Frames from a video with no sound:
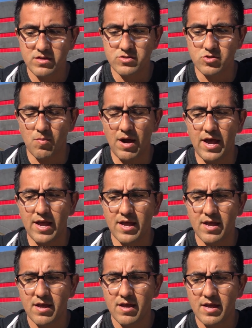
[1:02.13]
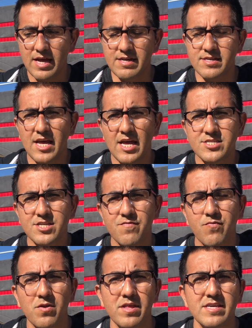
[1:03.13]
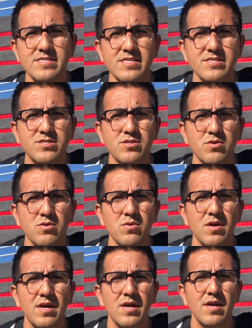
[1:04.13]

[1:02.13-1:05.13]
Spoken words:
So my intention for this is to